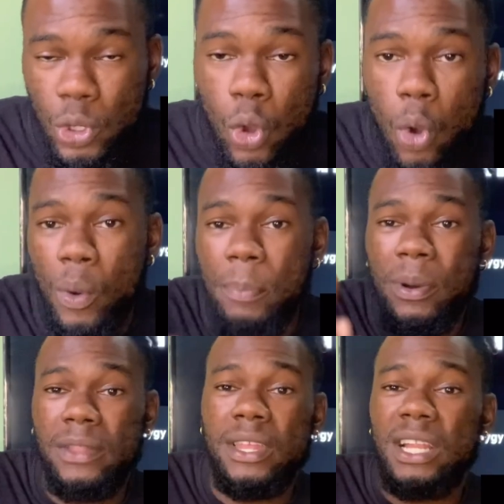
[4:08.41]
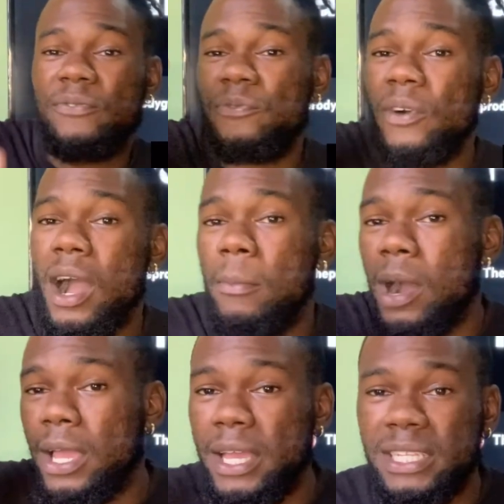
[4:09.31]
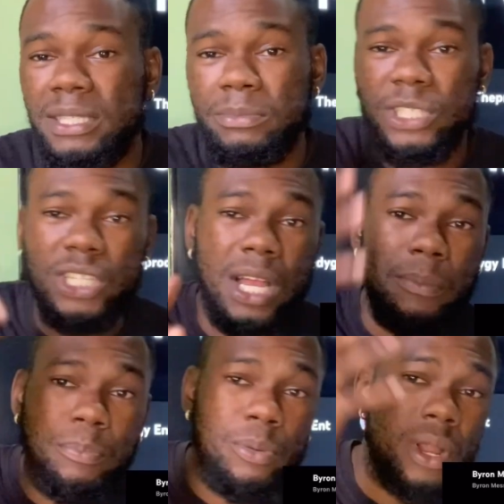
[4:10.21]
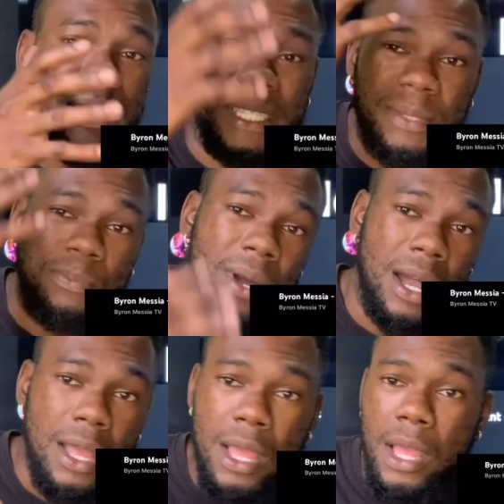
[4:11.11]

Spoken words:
No weapon that form against me shall prosper.